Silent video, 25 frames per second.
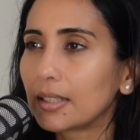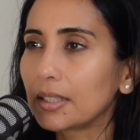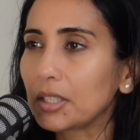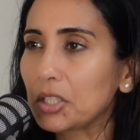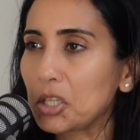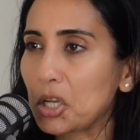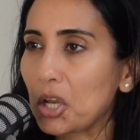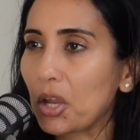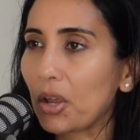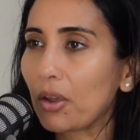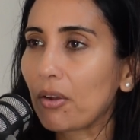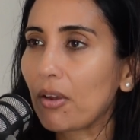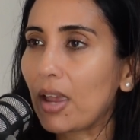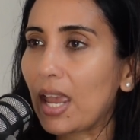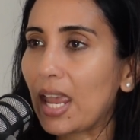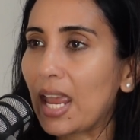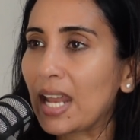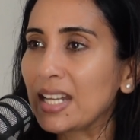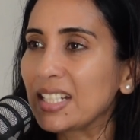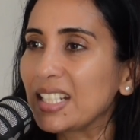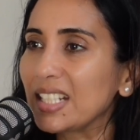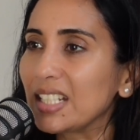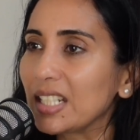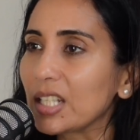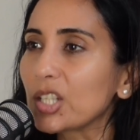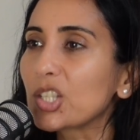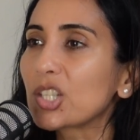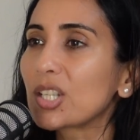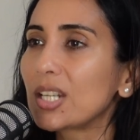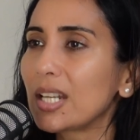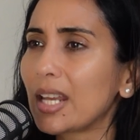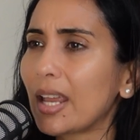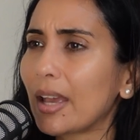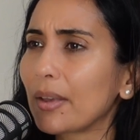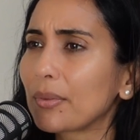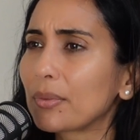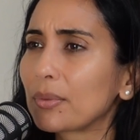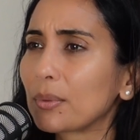And initially
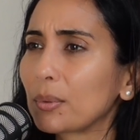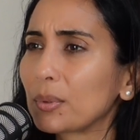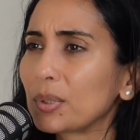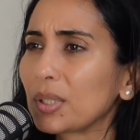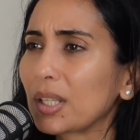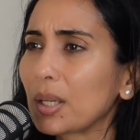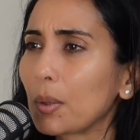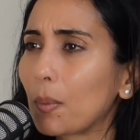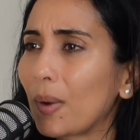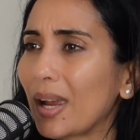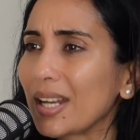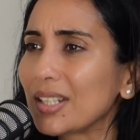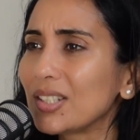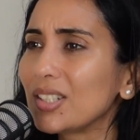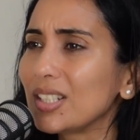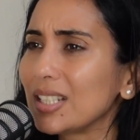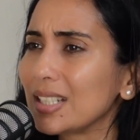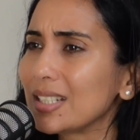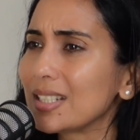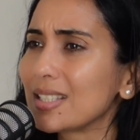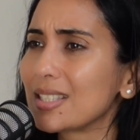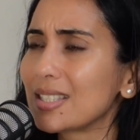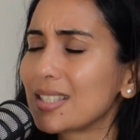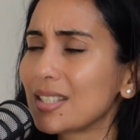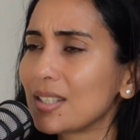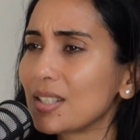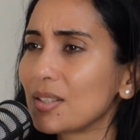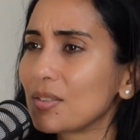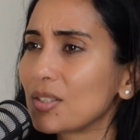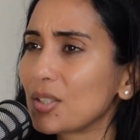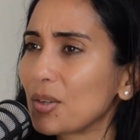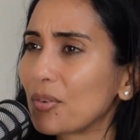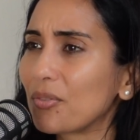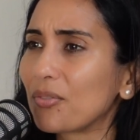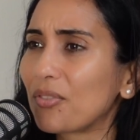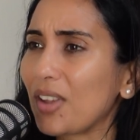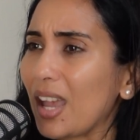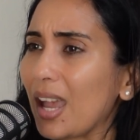I thought, okay, why do you need to see
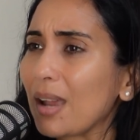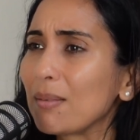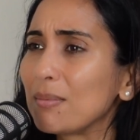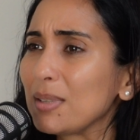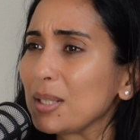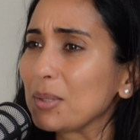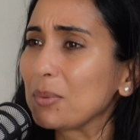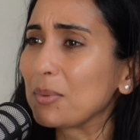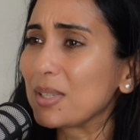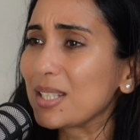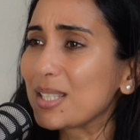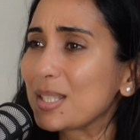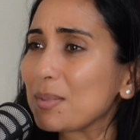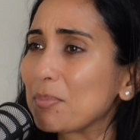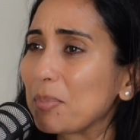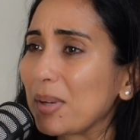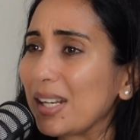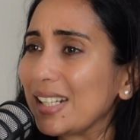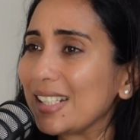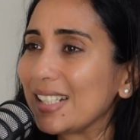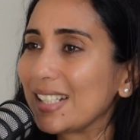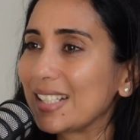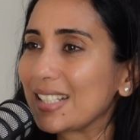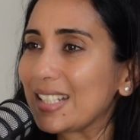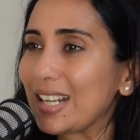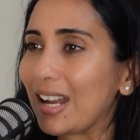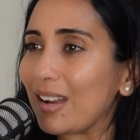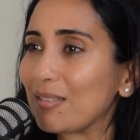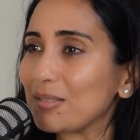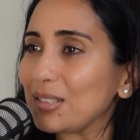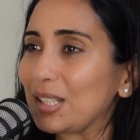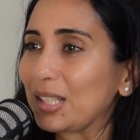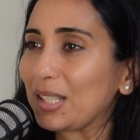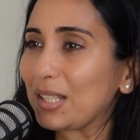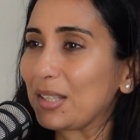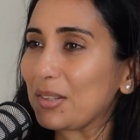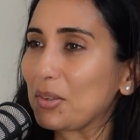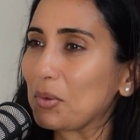your family? We're spending time
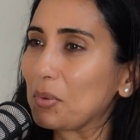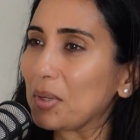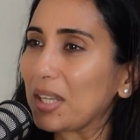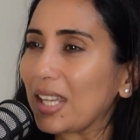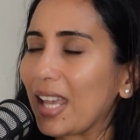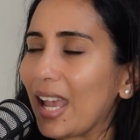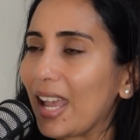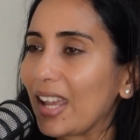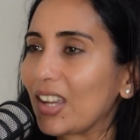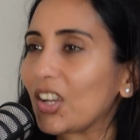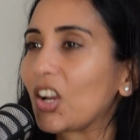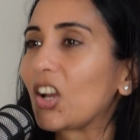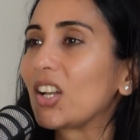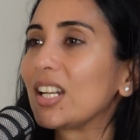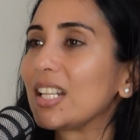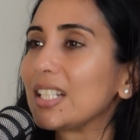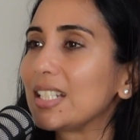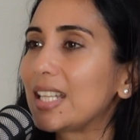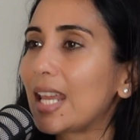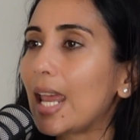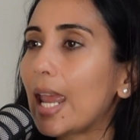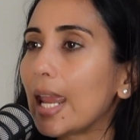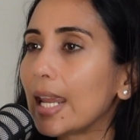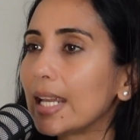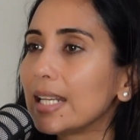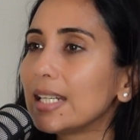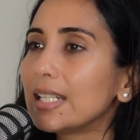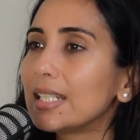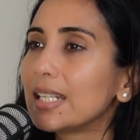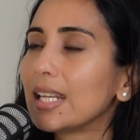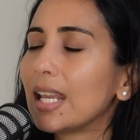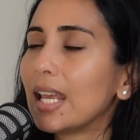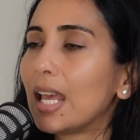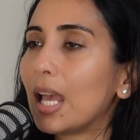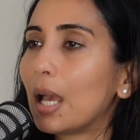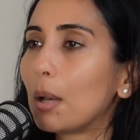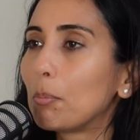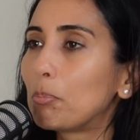together. We're going on a date.
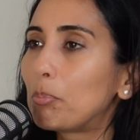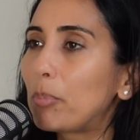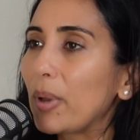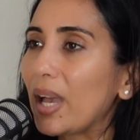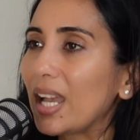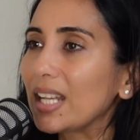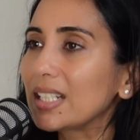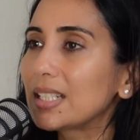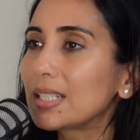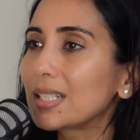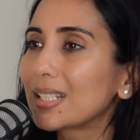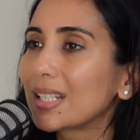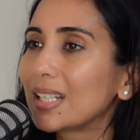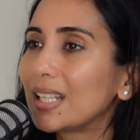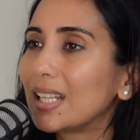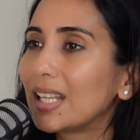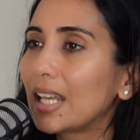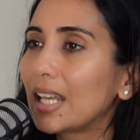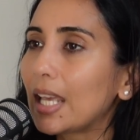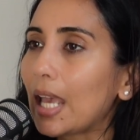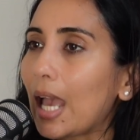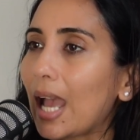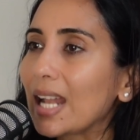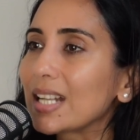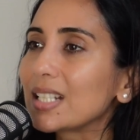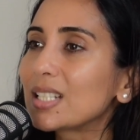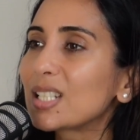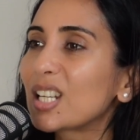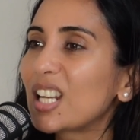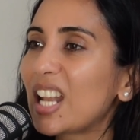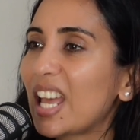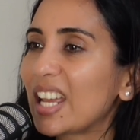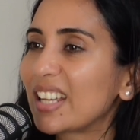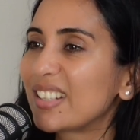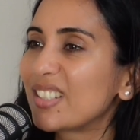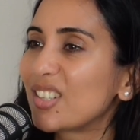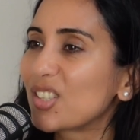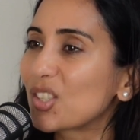But until
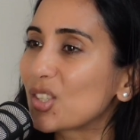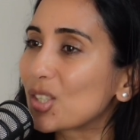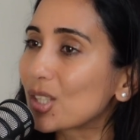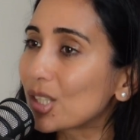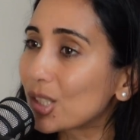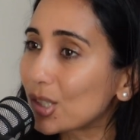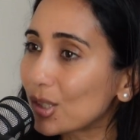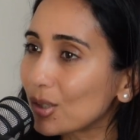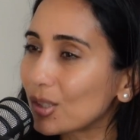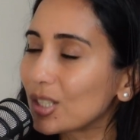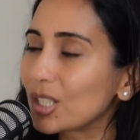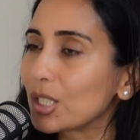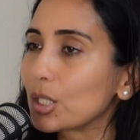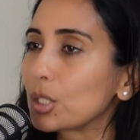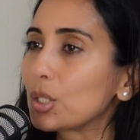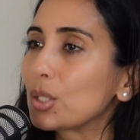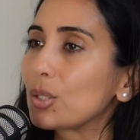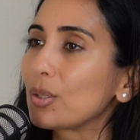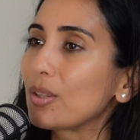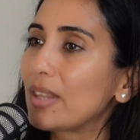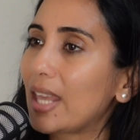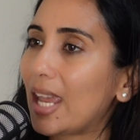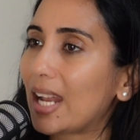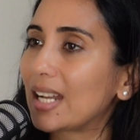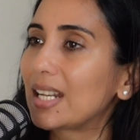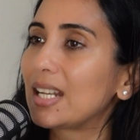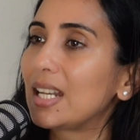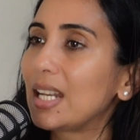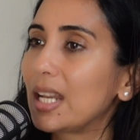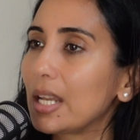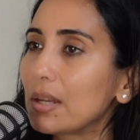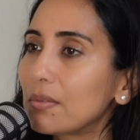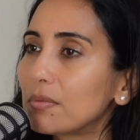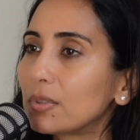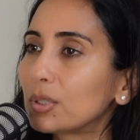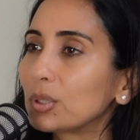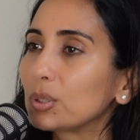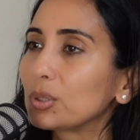I understood it to that
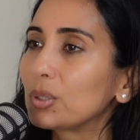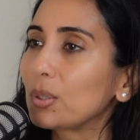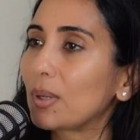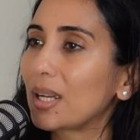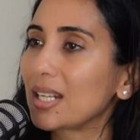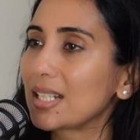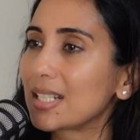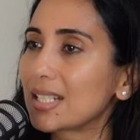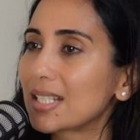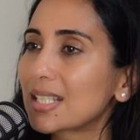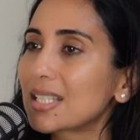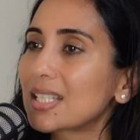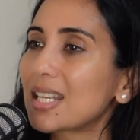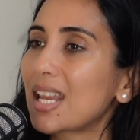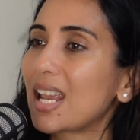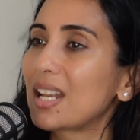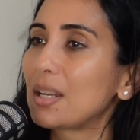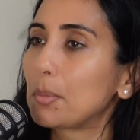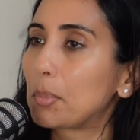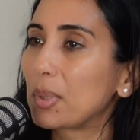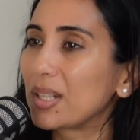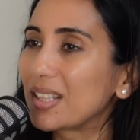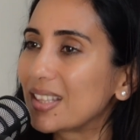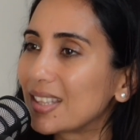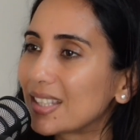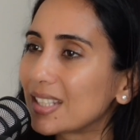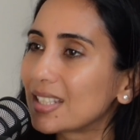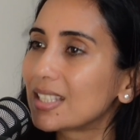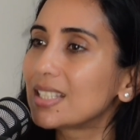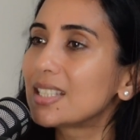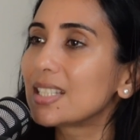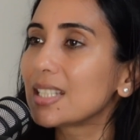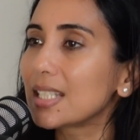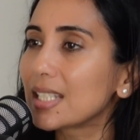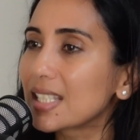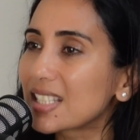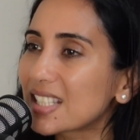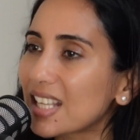level, to understand, but
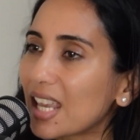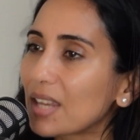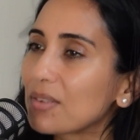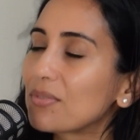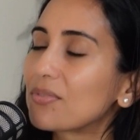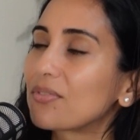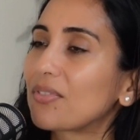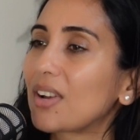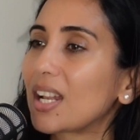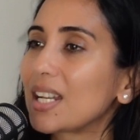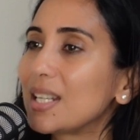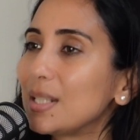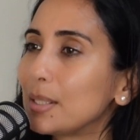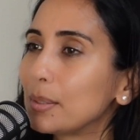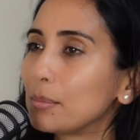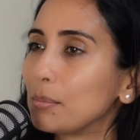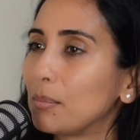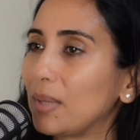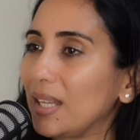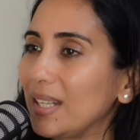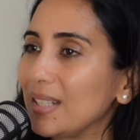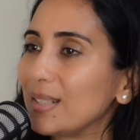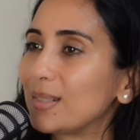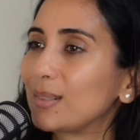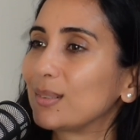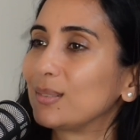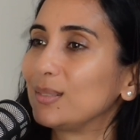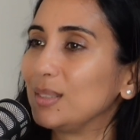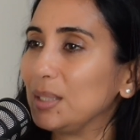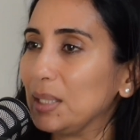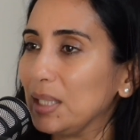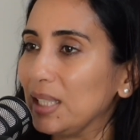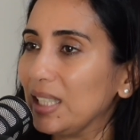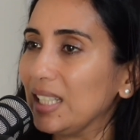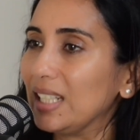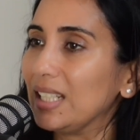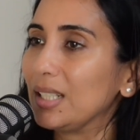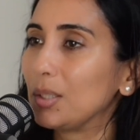this is a fundamental
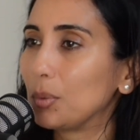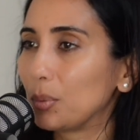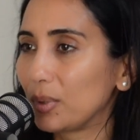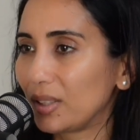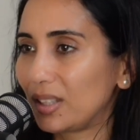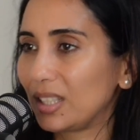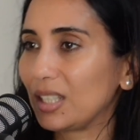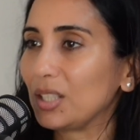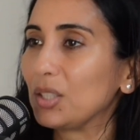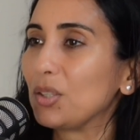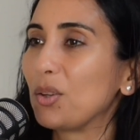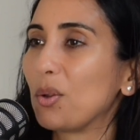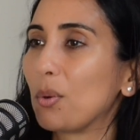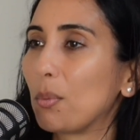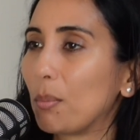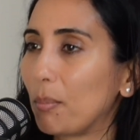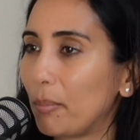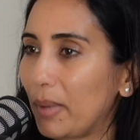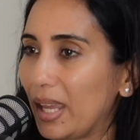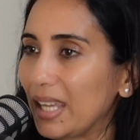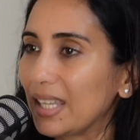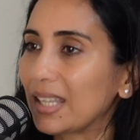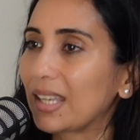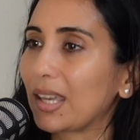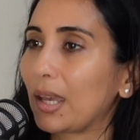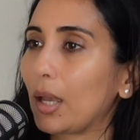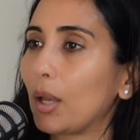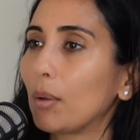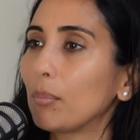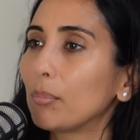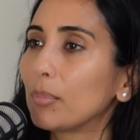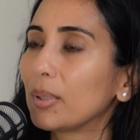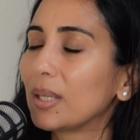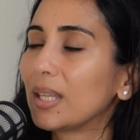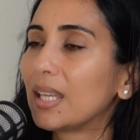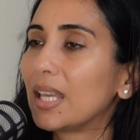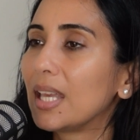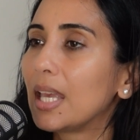need within your
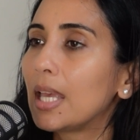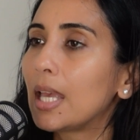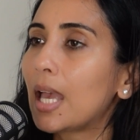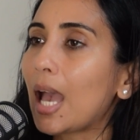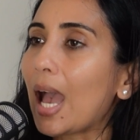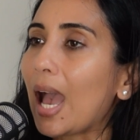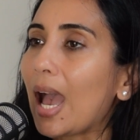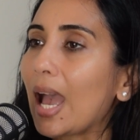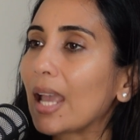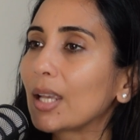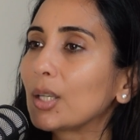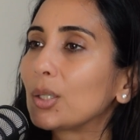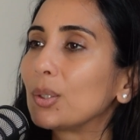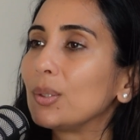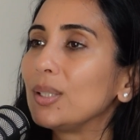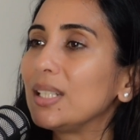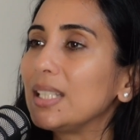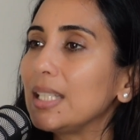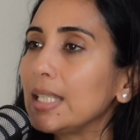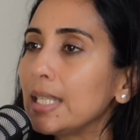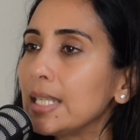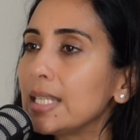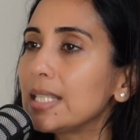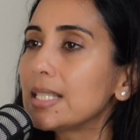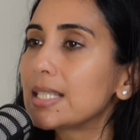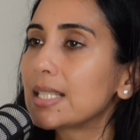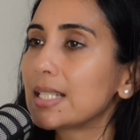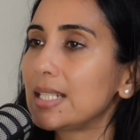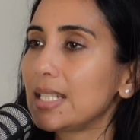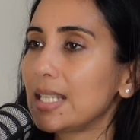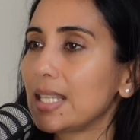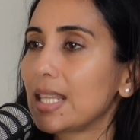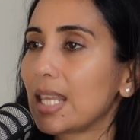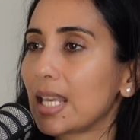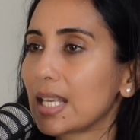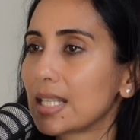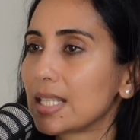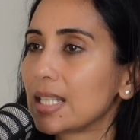makeup, I could easily
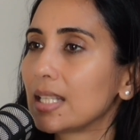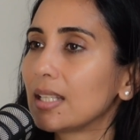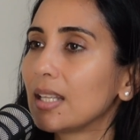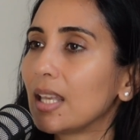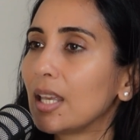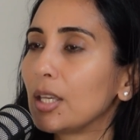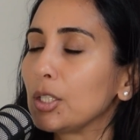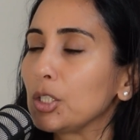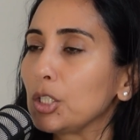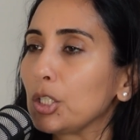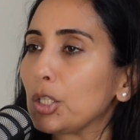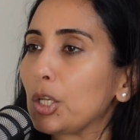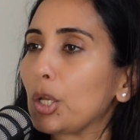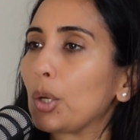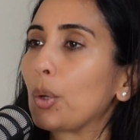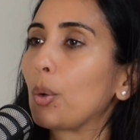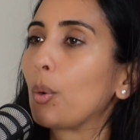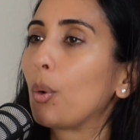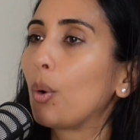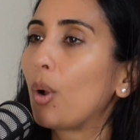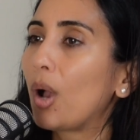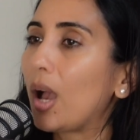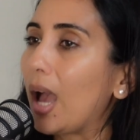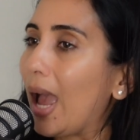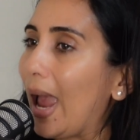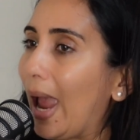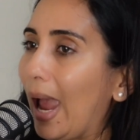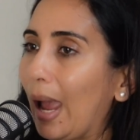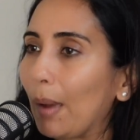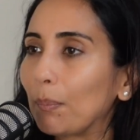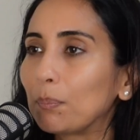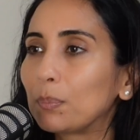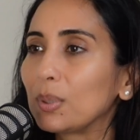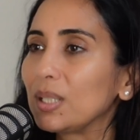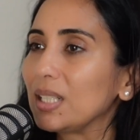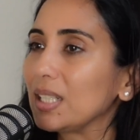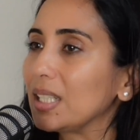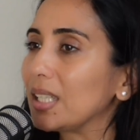then,
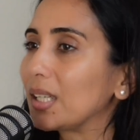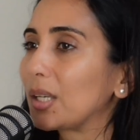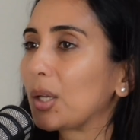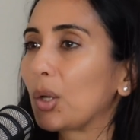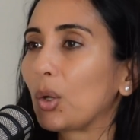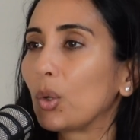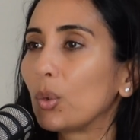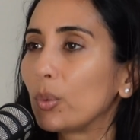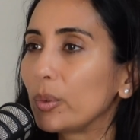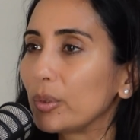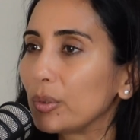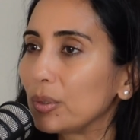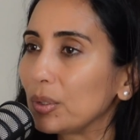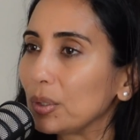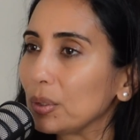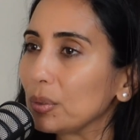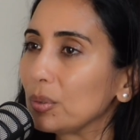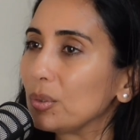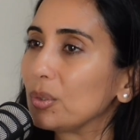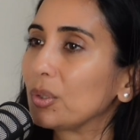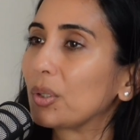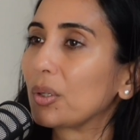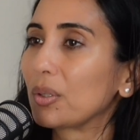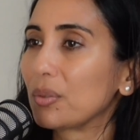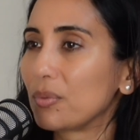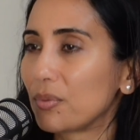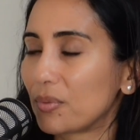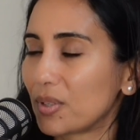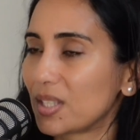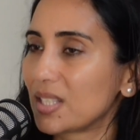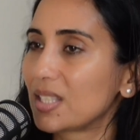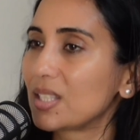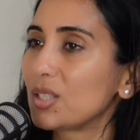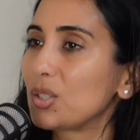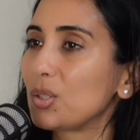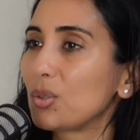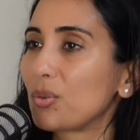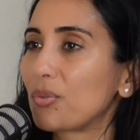happily go with you to go and
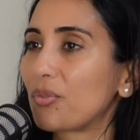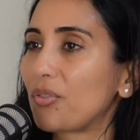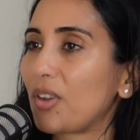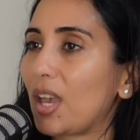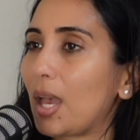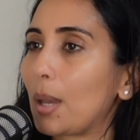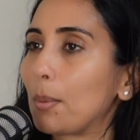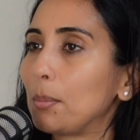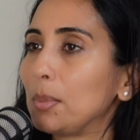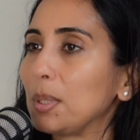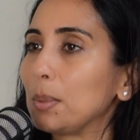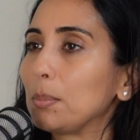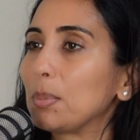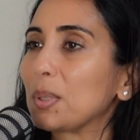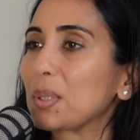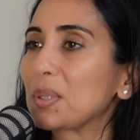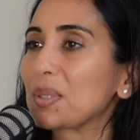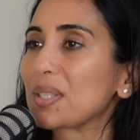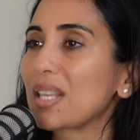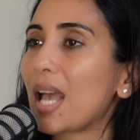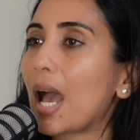visit your family because